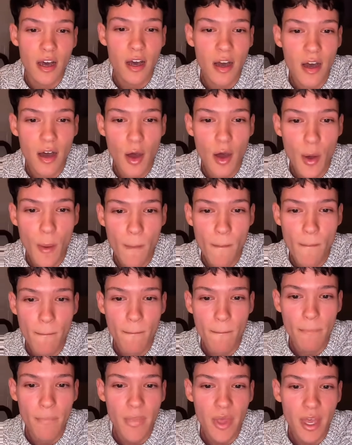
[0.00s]

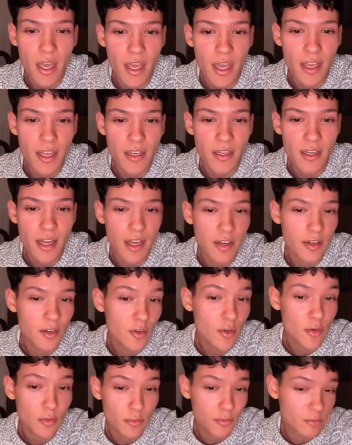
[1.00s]
And I
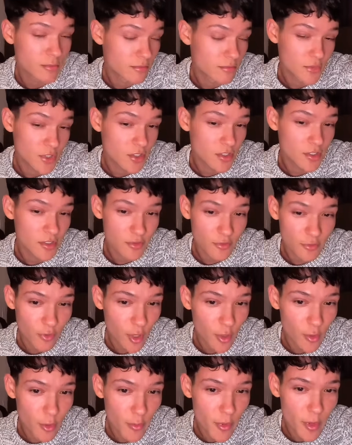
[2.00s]
don't know, just
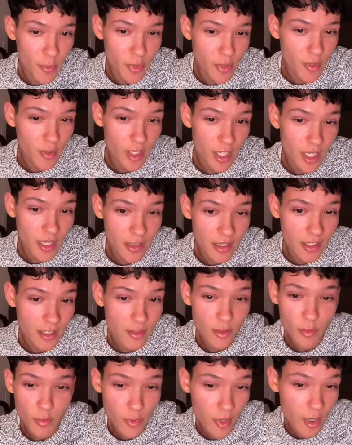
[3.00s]
follow Omar Beauty and
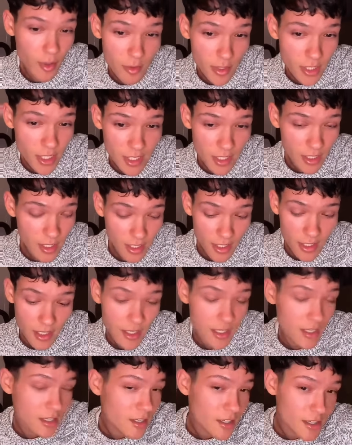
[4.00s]
then you'll probably
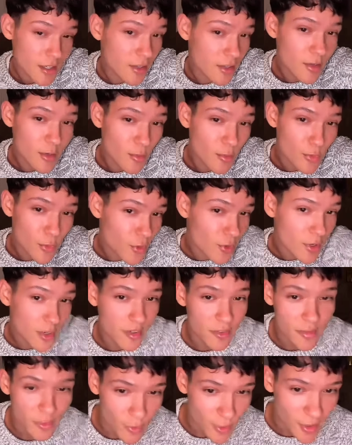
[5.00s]
know
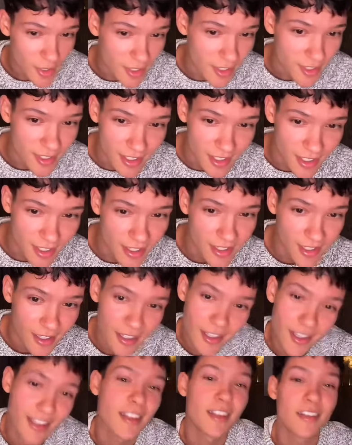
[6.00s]
more if we're gonna
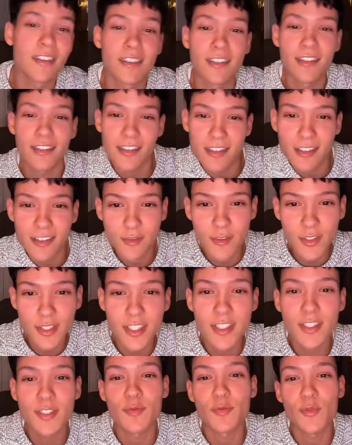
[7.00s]

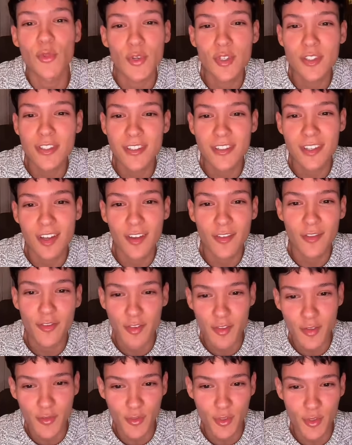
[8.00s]
release some more
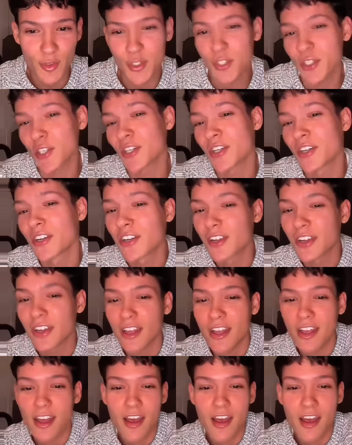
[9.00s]
stuff in the future.